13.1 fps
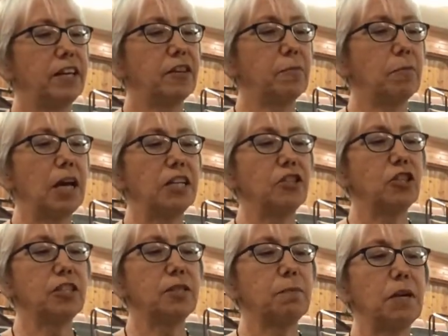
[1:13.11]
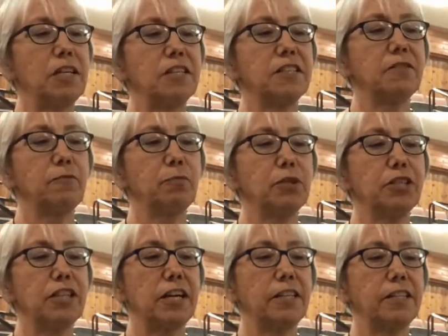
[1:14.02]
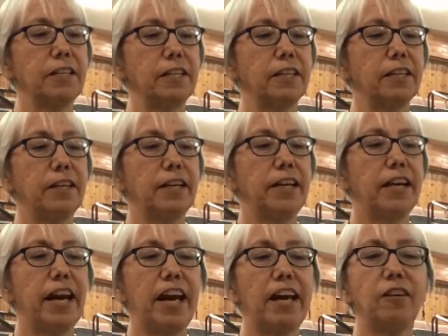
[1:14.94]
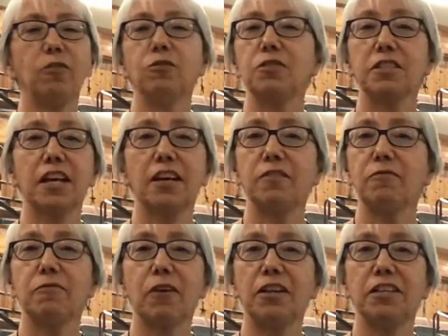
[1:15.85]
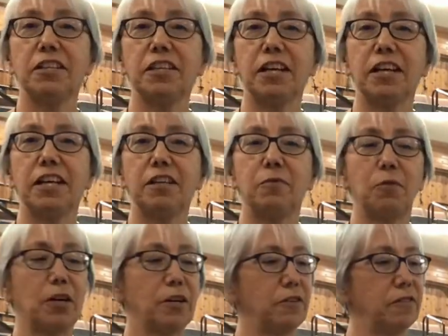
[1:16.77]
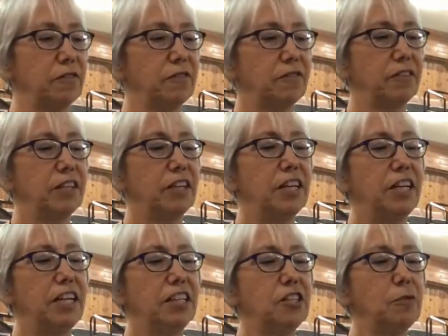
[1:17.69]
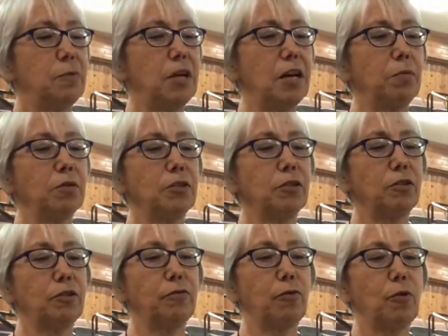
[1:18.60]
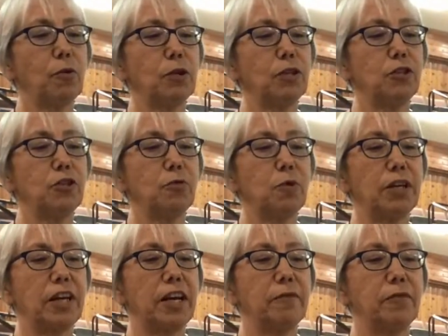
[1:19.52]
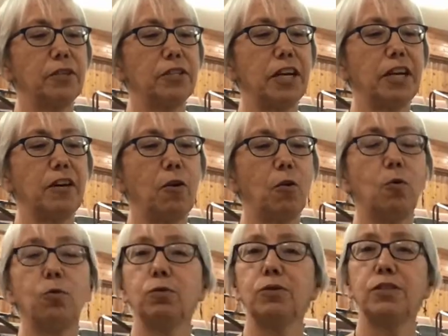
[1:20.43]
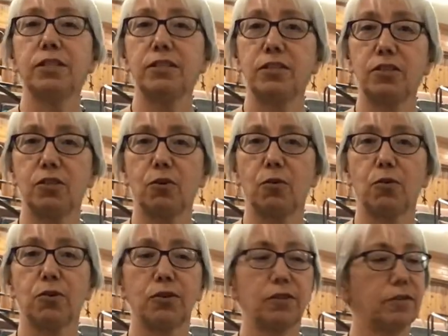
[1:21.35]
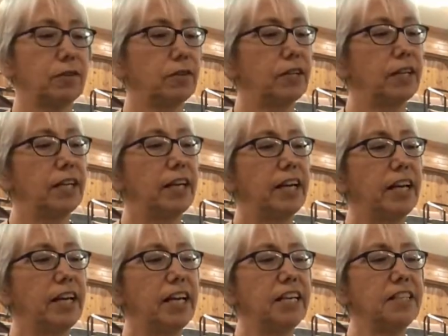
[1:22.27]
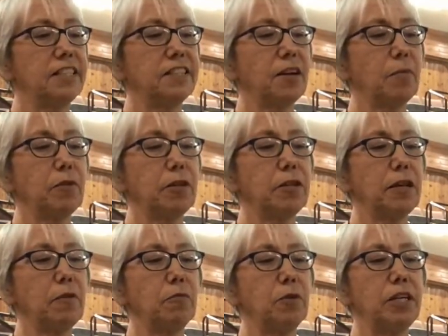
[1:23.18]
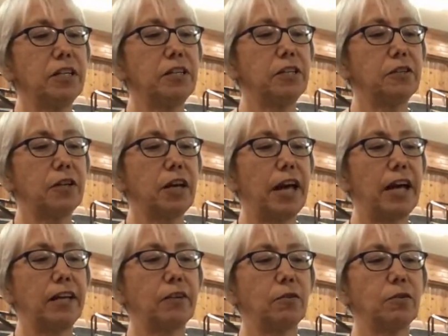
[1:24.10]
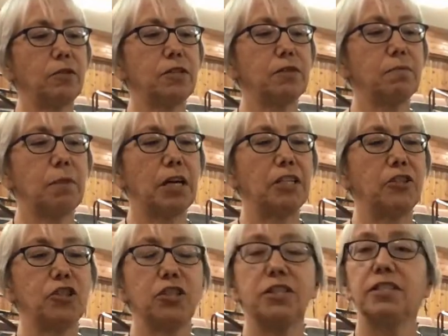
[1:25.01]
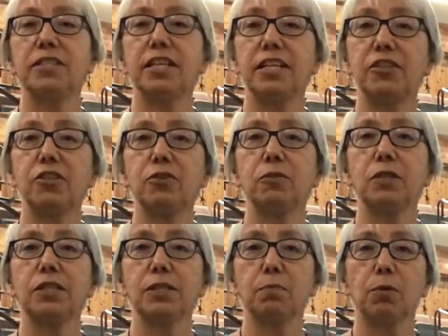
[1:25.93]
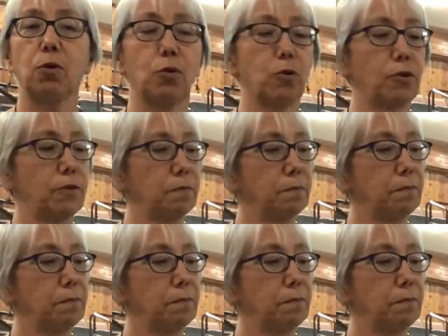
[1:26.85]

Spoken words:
The magic space of pretending, adults can't find it anywhere. To be able to look forward to what every day holds in store is something that we adults might just need to explore.